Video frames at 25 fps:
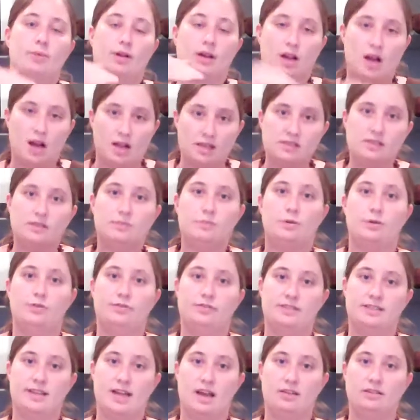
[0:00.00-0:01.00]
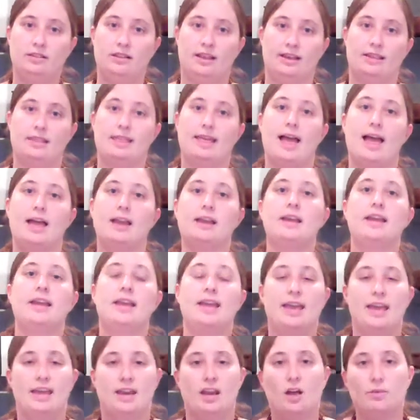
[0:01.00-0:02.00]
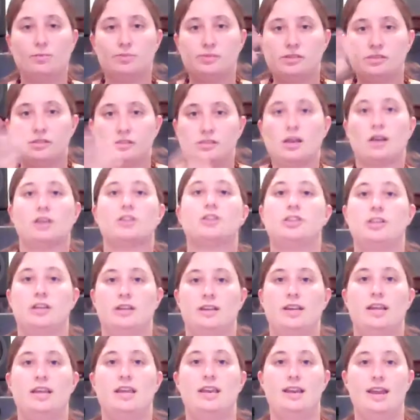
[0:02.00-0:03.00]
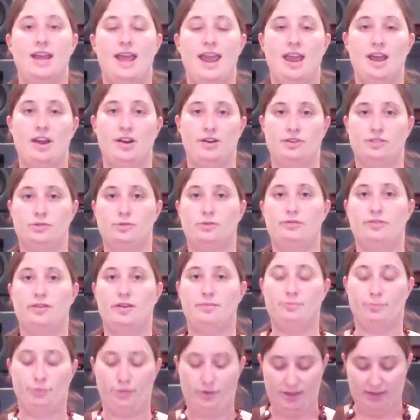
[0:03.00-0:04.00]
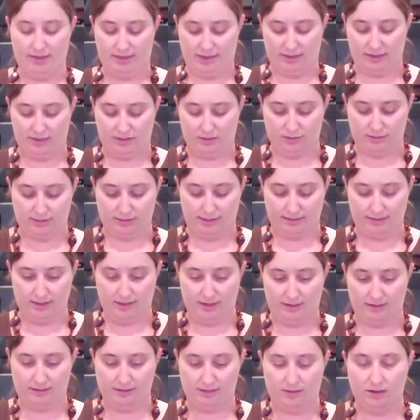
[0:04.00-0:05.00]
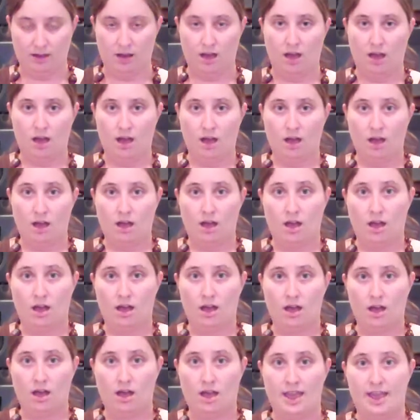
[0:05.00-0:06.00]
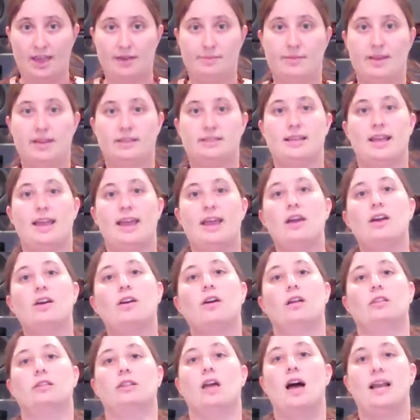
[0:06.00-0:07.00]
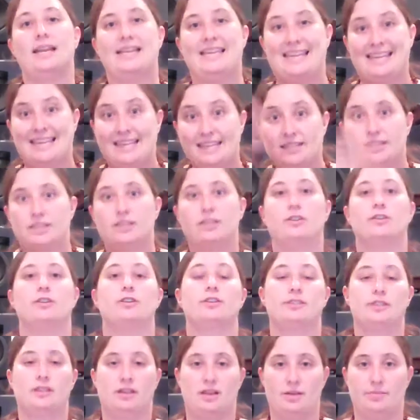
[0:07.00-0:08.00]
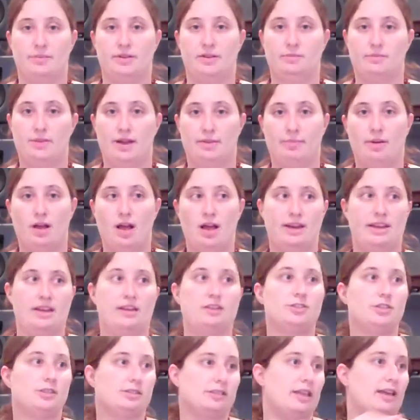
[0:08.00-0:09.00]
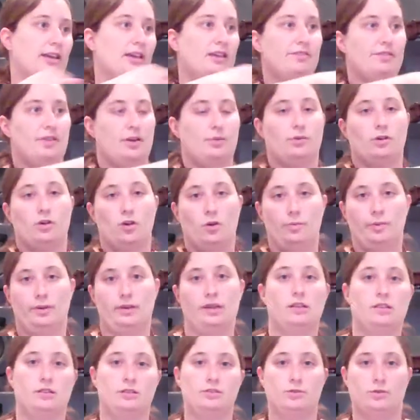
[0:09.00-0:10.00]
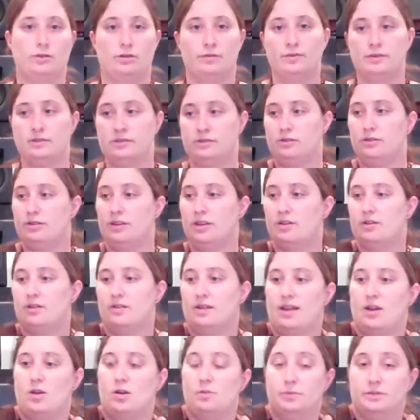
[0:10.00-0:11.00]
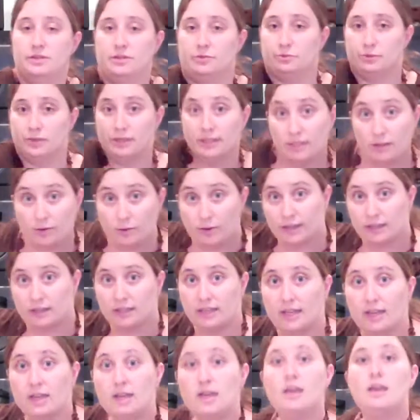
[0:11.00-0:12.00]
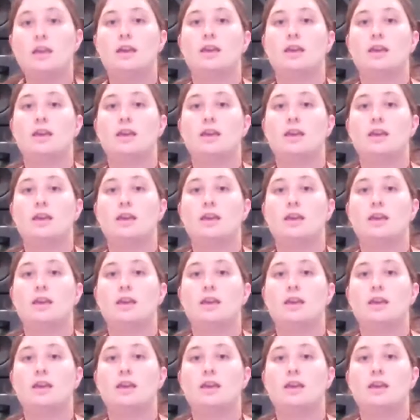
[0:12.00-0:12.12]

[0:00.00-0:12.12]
because it moves down like that, it helps suction in air. So if I'm breathing and it goes like this, it makes air a lot easier to come into my body. Just like if I were opening the door of the studio and I opened it really quickly,